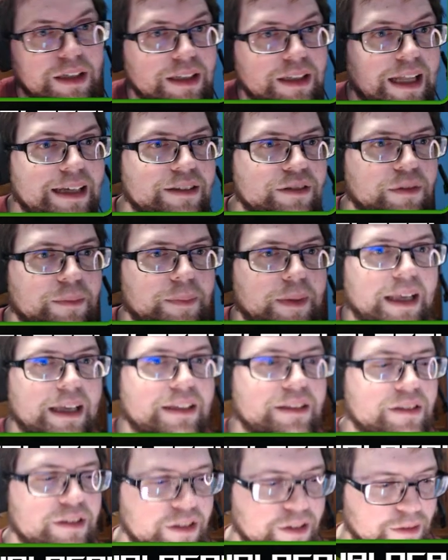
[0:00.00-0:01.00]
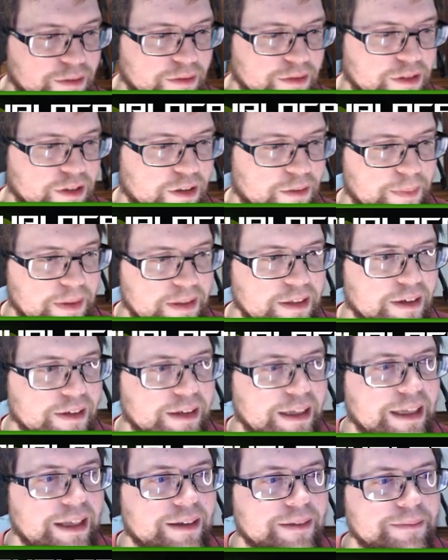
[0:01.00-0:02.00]
Class will begin soon. Don't be
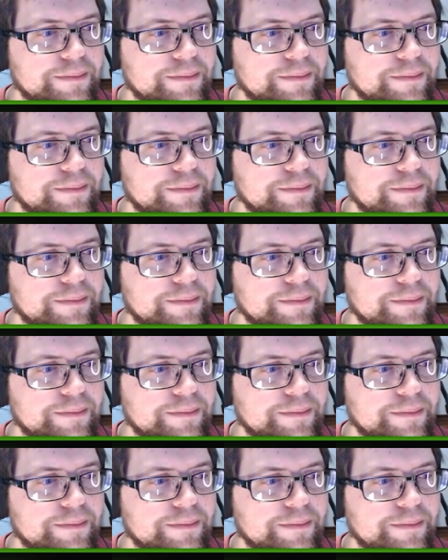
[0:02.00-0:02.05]
tardy.